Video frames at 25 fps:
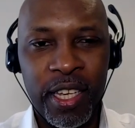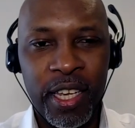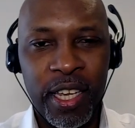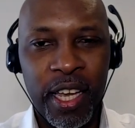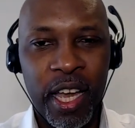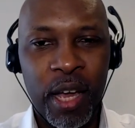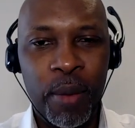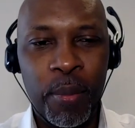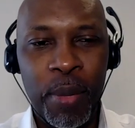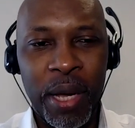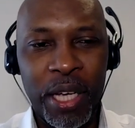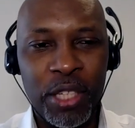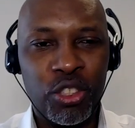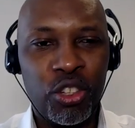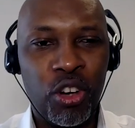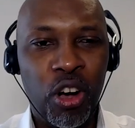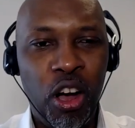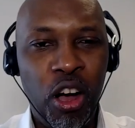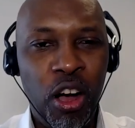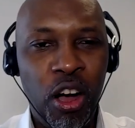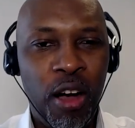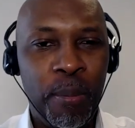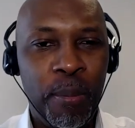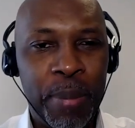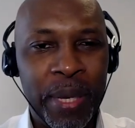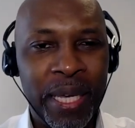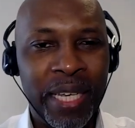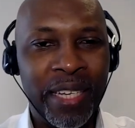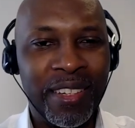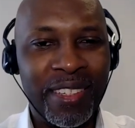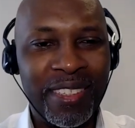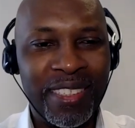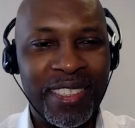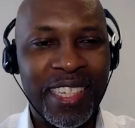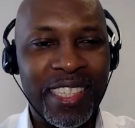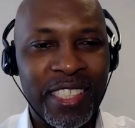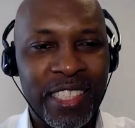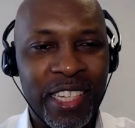It makes your heart beat
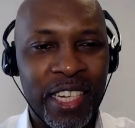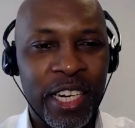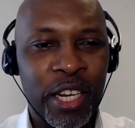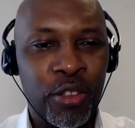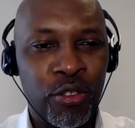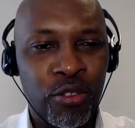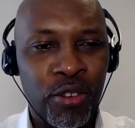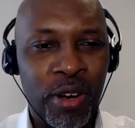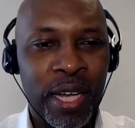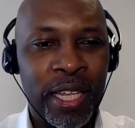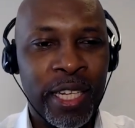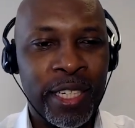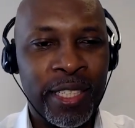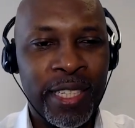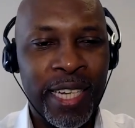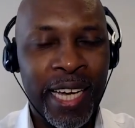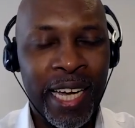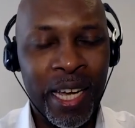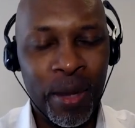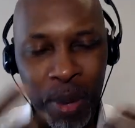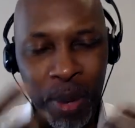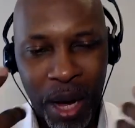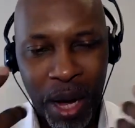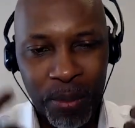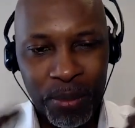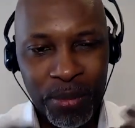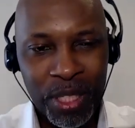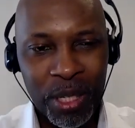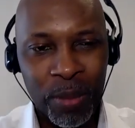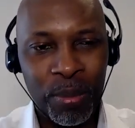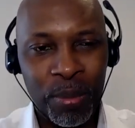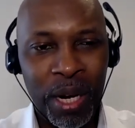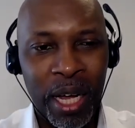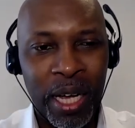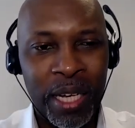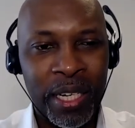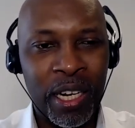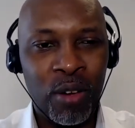consistently throughout the day. It pumps the
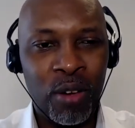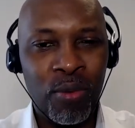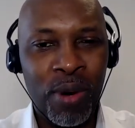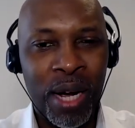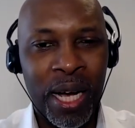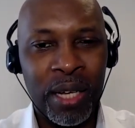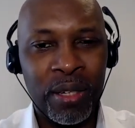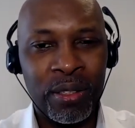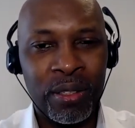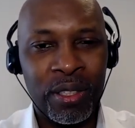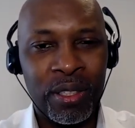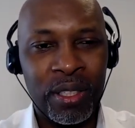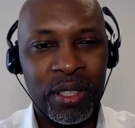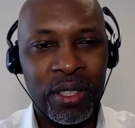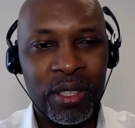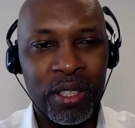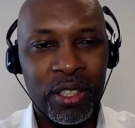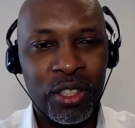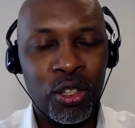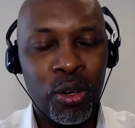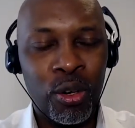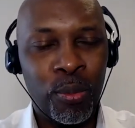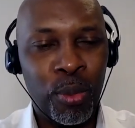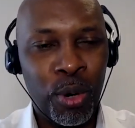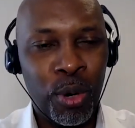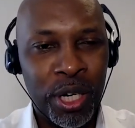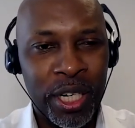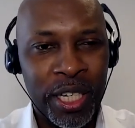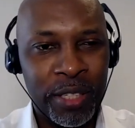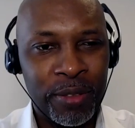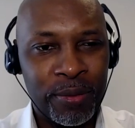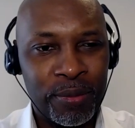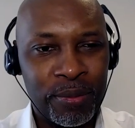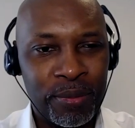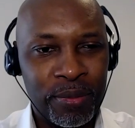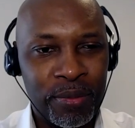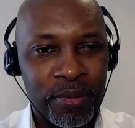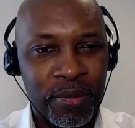blood around your body.
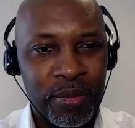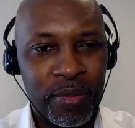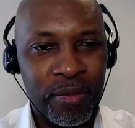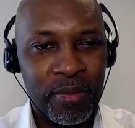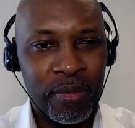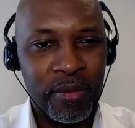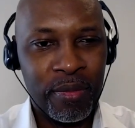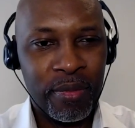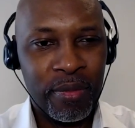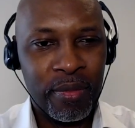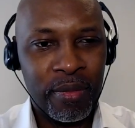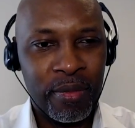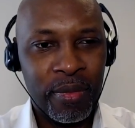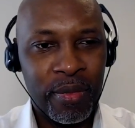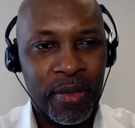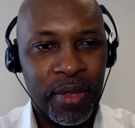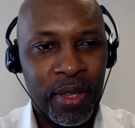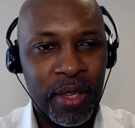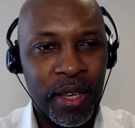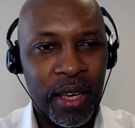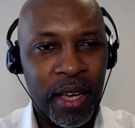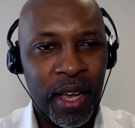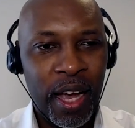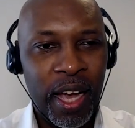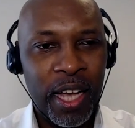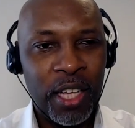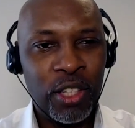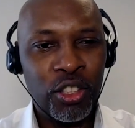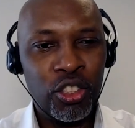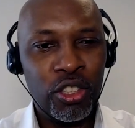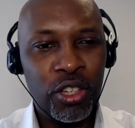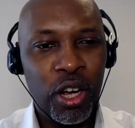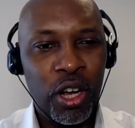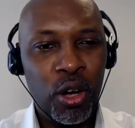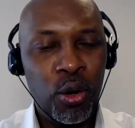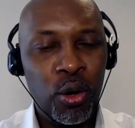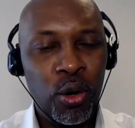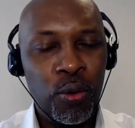And you
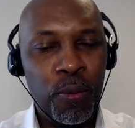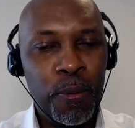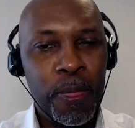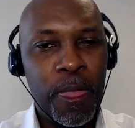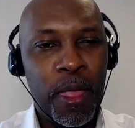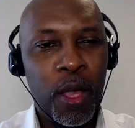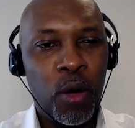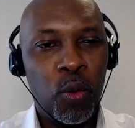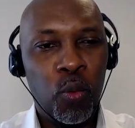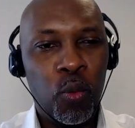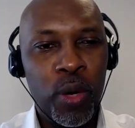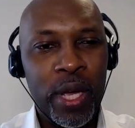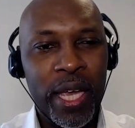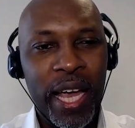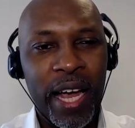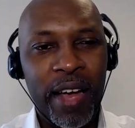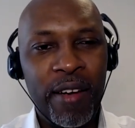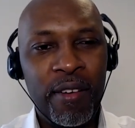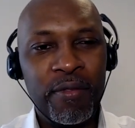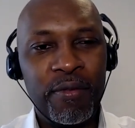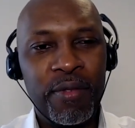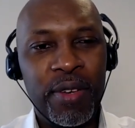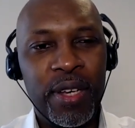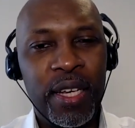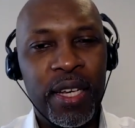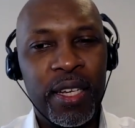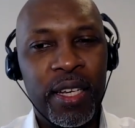know, we have